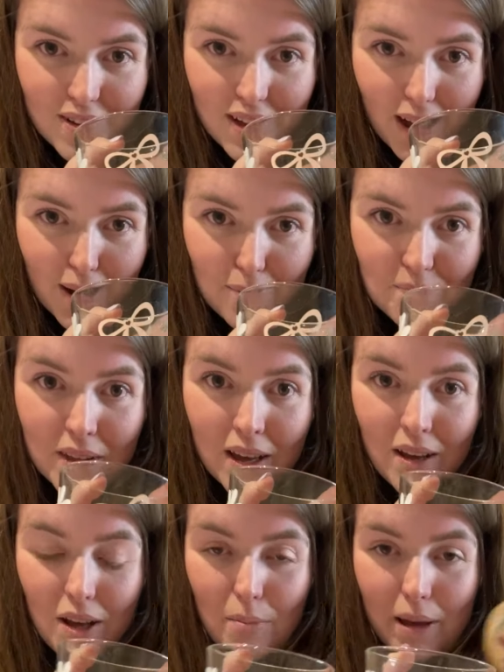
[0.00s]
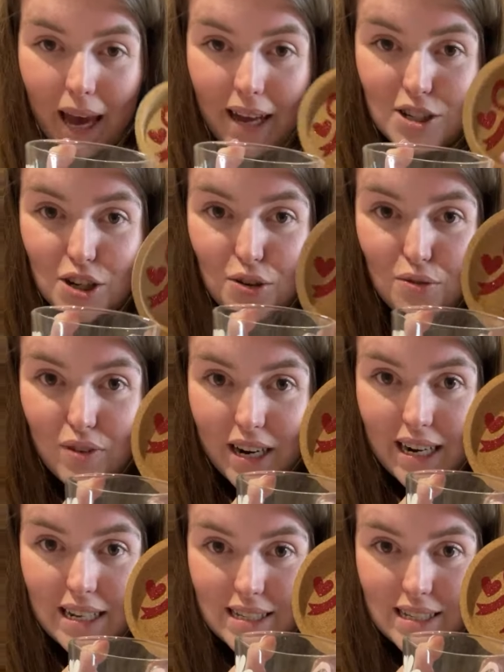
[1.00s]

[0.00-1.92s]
But yeah, 2 really